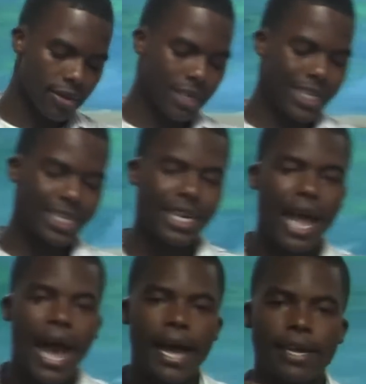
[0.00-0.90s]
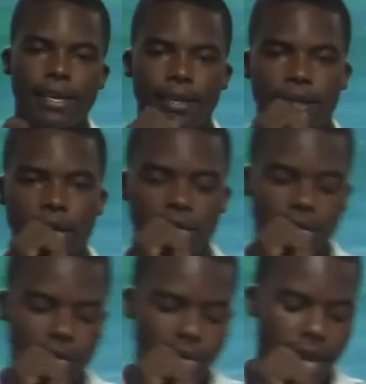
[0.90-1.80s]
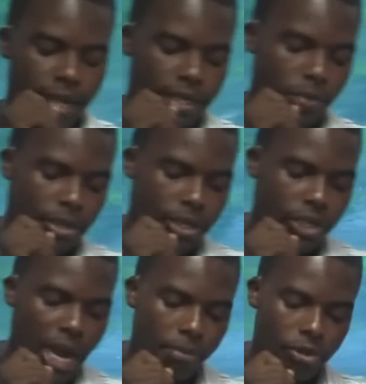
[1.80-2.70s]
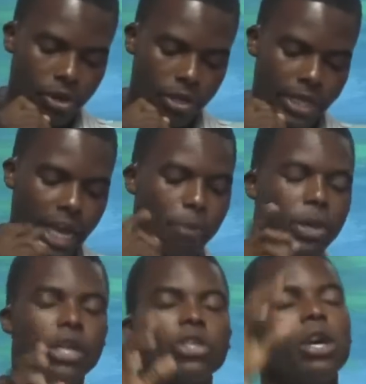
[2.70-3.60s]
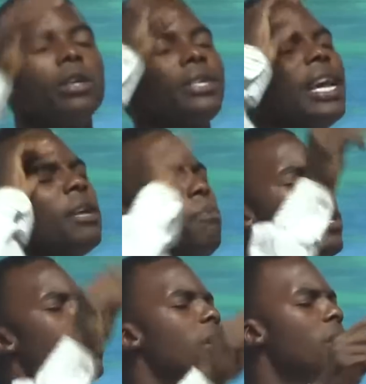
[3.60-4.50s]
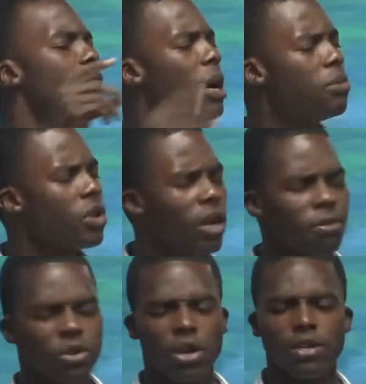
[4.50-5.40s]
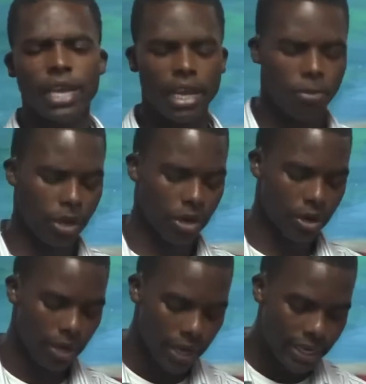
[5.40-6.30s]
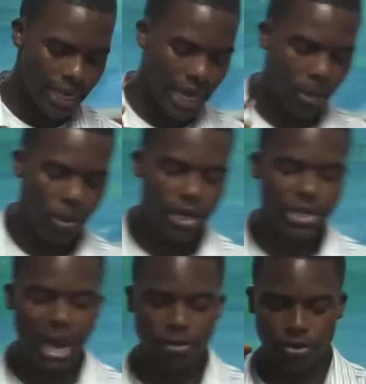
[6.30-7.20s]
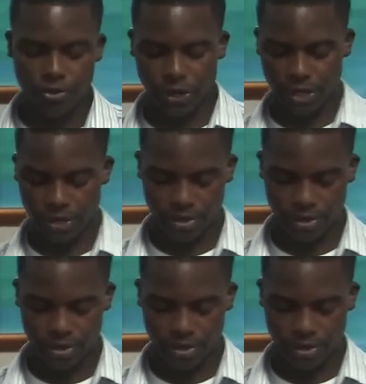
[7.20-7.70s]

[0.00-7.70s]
Slack. 2 Timothy chapter, 2 Peter, sorry, 2 Peter. I'm sorry, I'm sorry, 2 Peter. 2 Peter chapter 3.